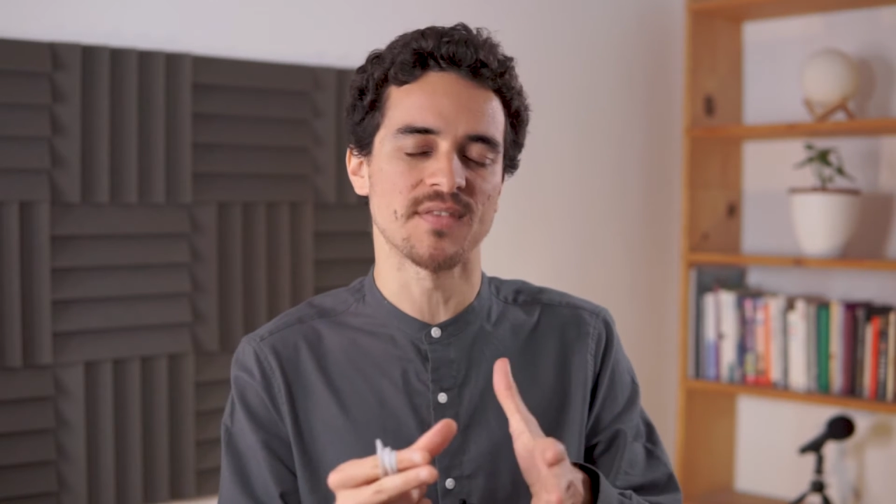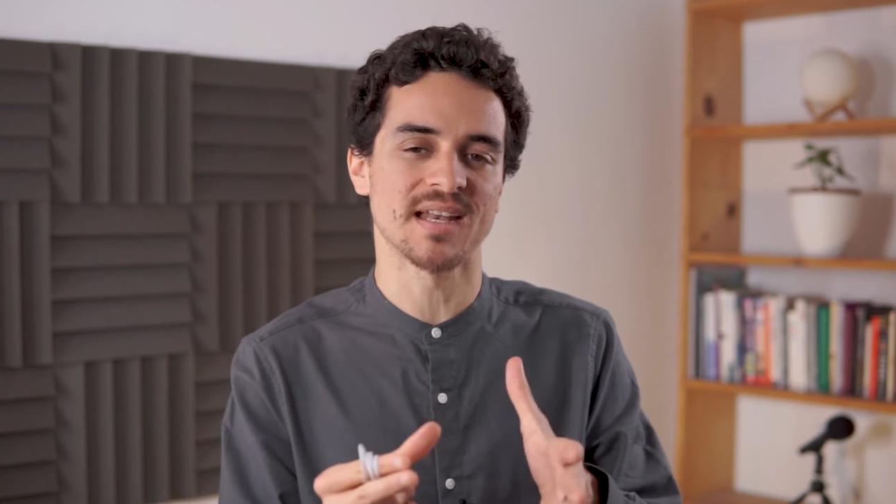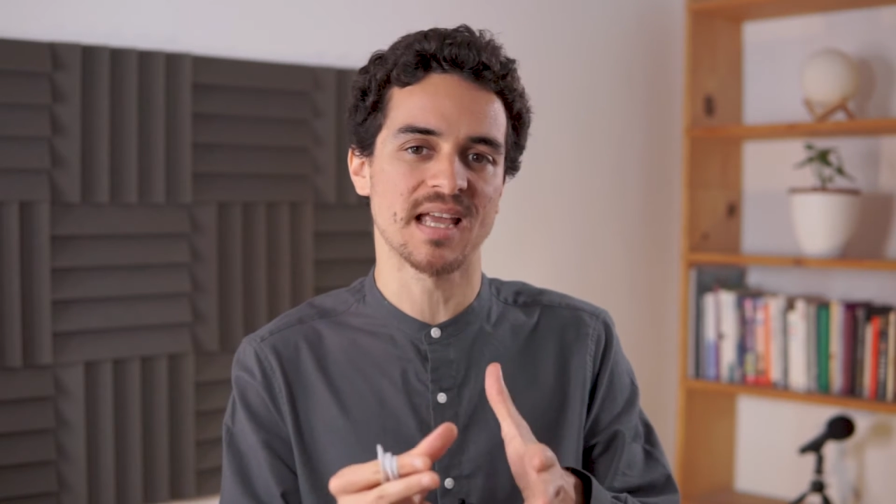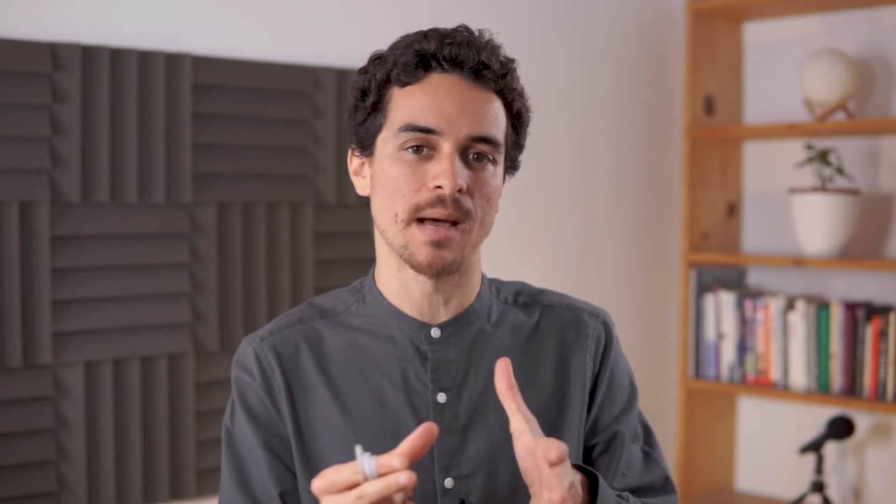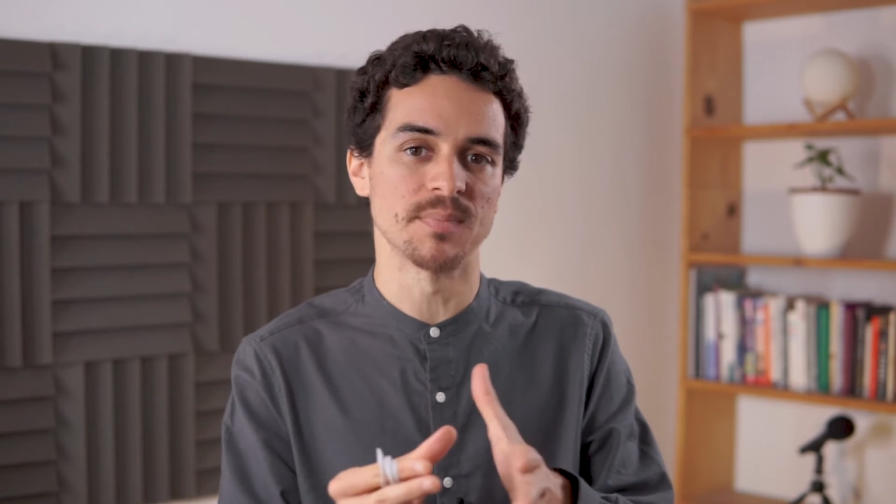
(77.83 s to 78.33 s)

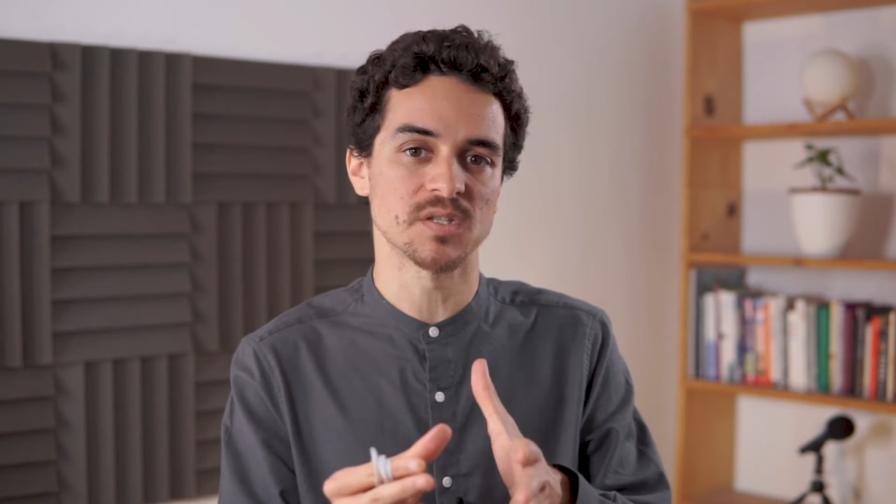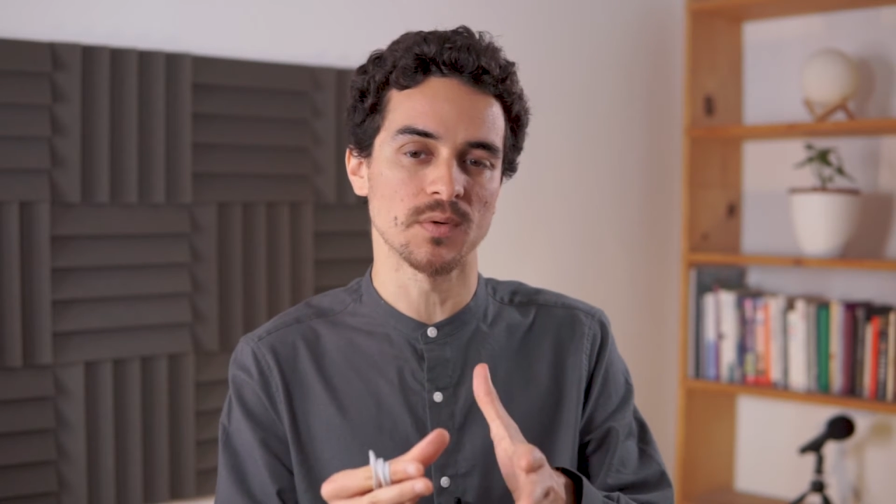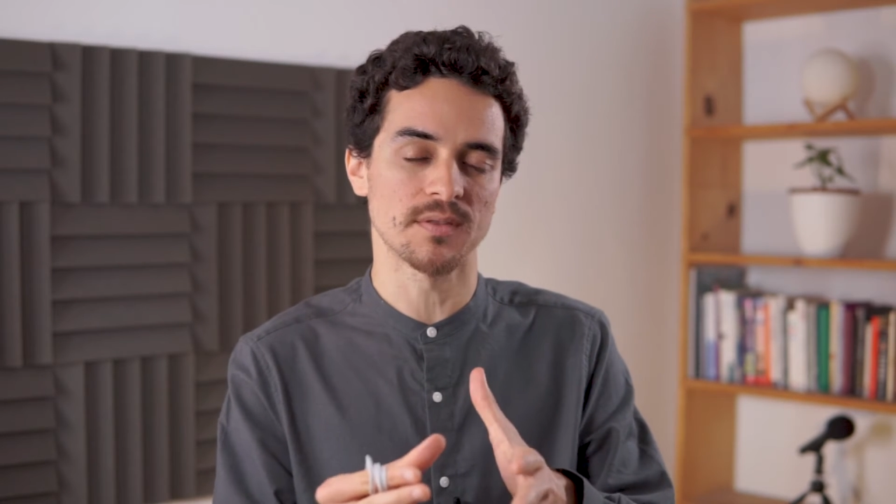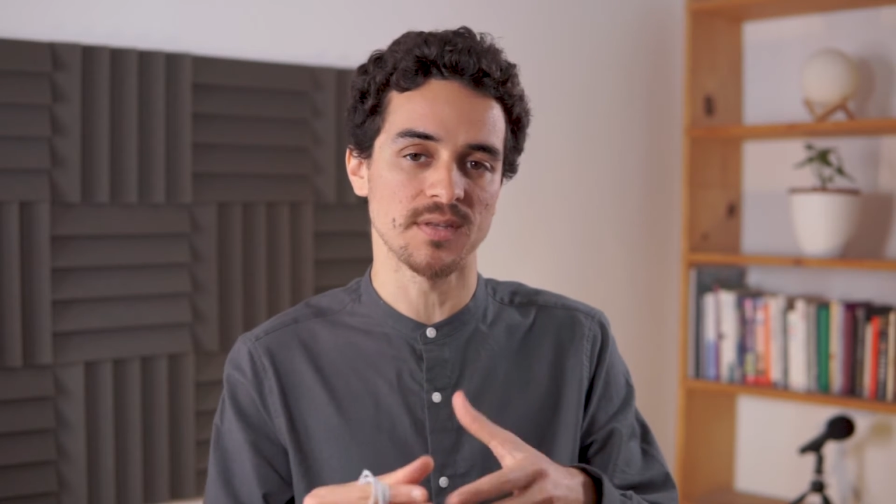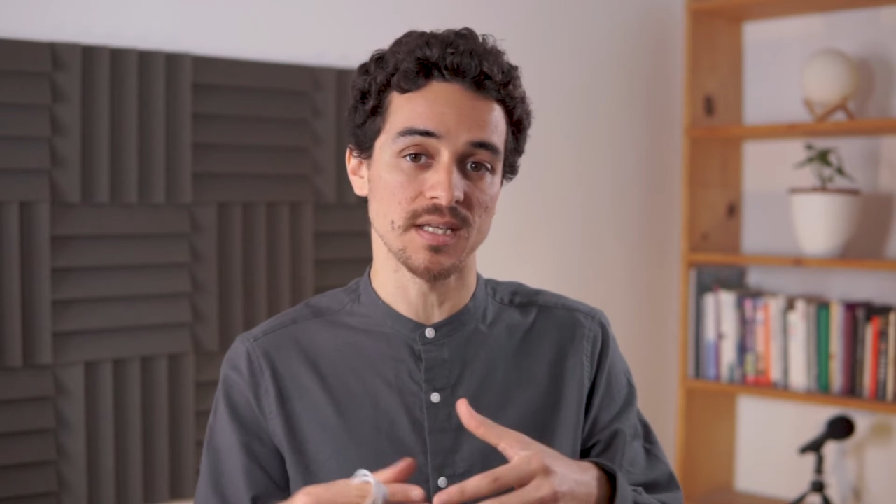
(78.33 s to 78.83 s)
that comes
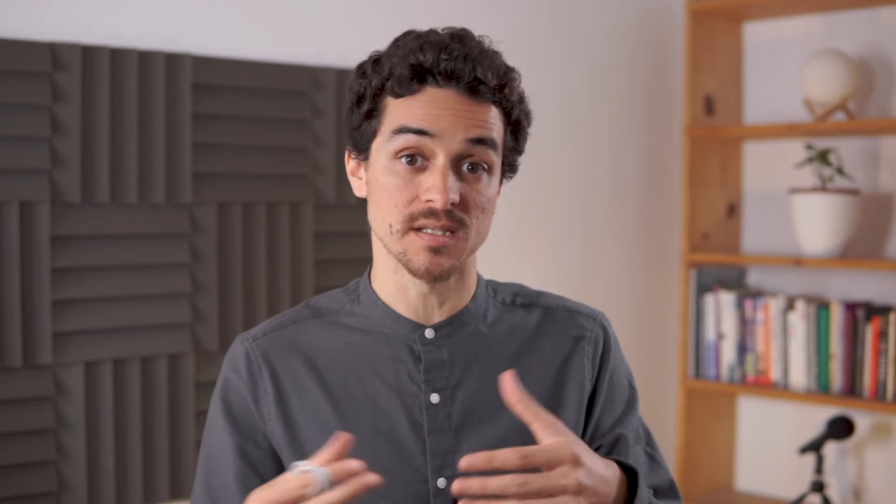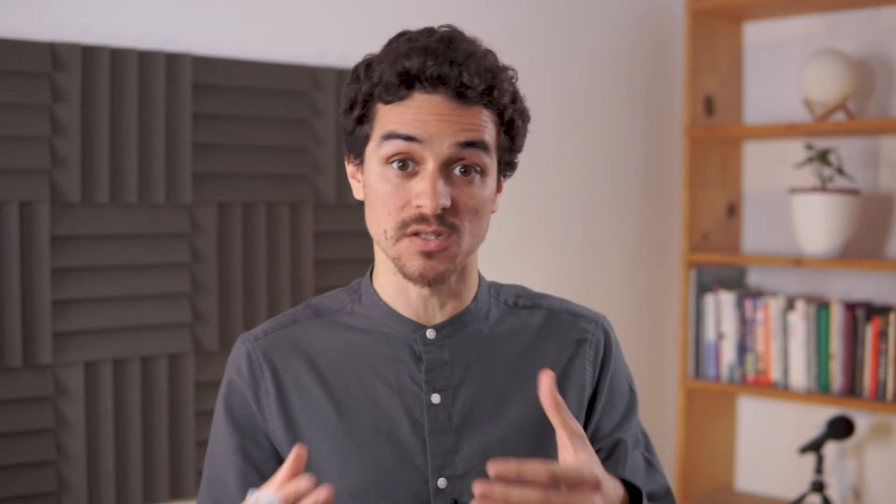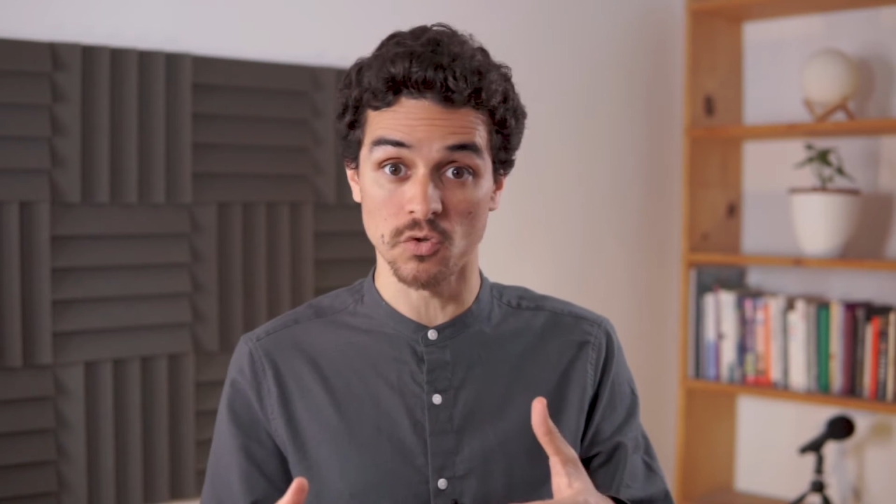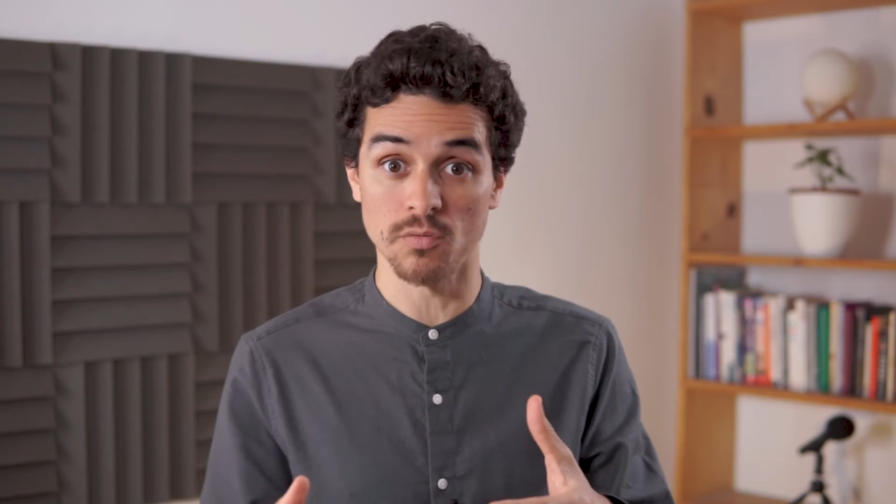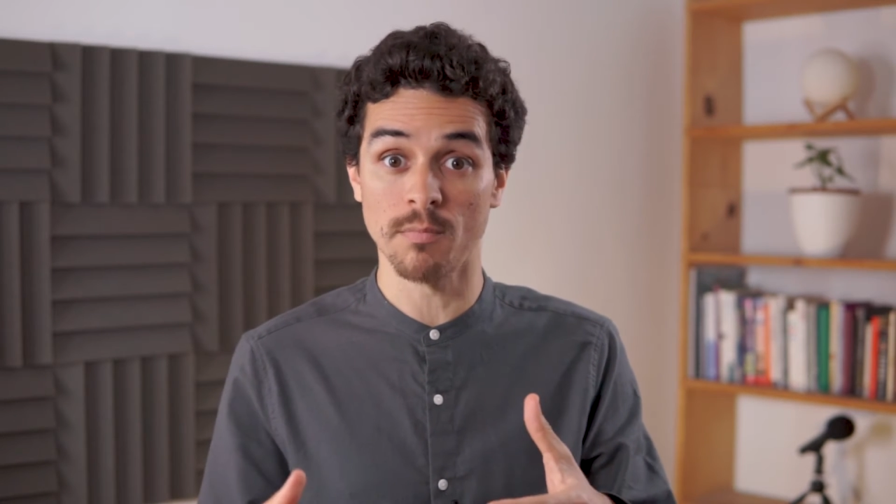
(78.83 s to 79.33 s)
with these
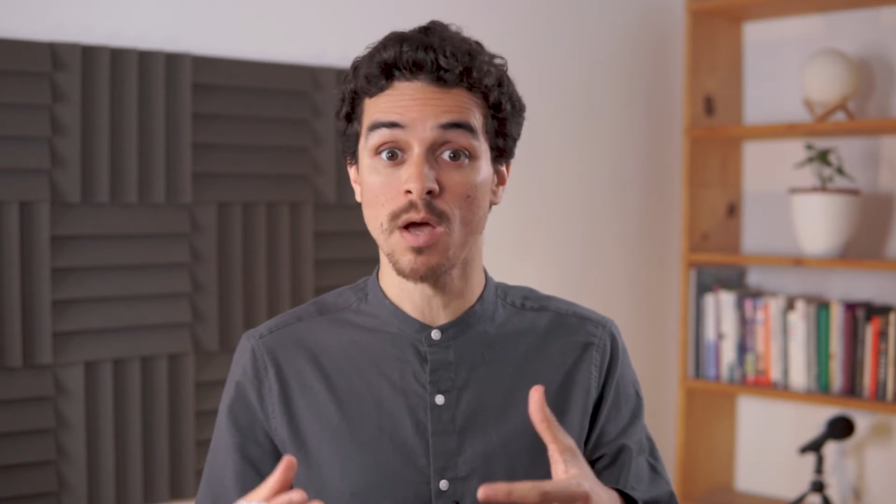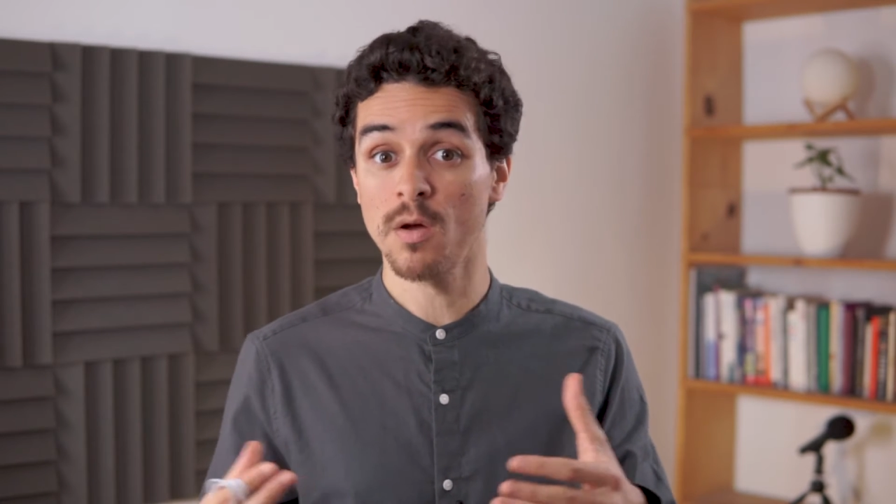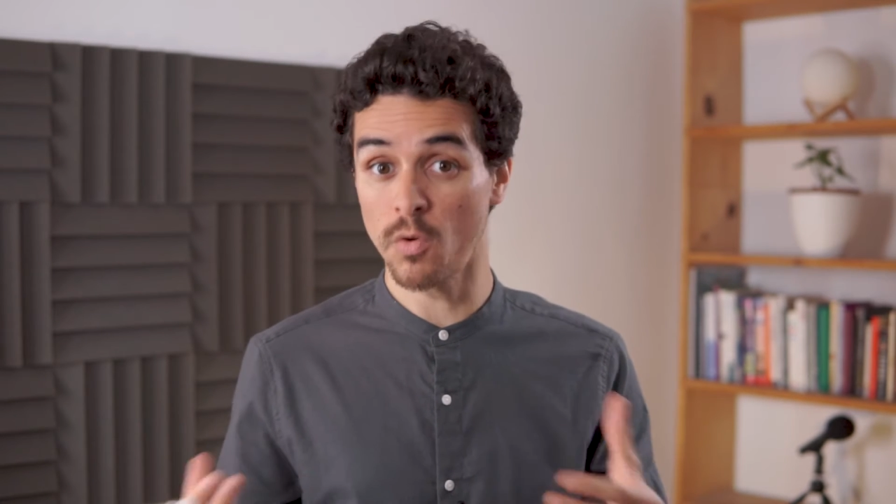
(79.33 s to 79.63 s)
Zoom